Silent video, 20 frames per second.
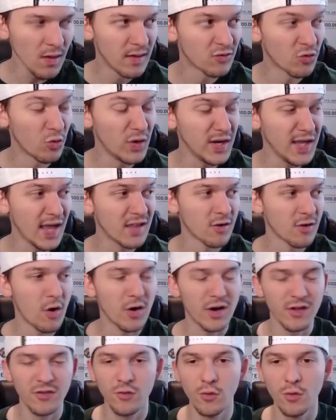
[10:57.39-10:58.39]
28
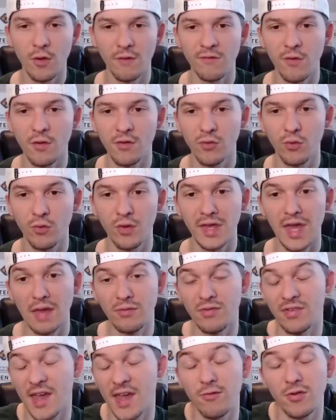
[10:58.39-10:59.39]
targets through their first three
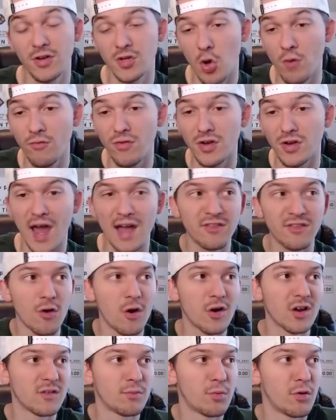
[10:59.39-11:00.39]
games. He's averaged over 9
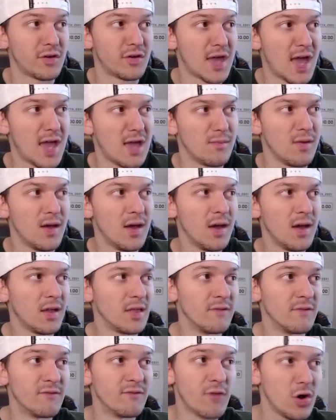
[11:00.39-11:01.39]
targets per game.
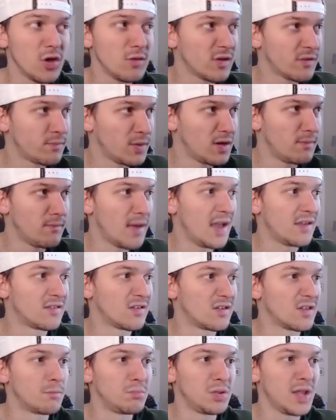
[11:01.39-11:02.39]
The volume has been
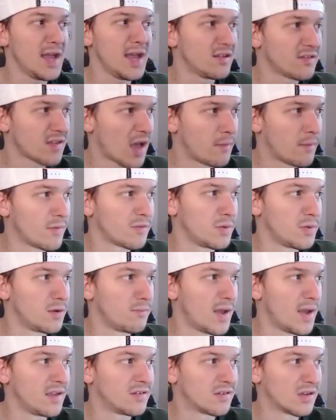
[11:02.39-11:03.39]
amazing. The playing time has been
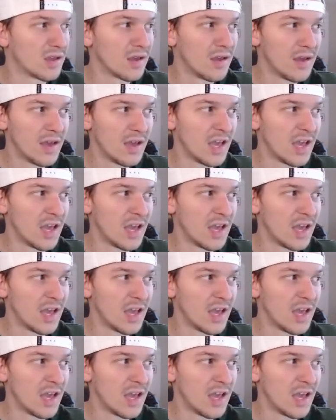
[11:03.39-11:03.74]
amazing.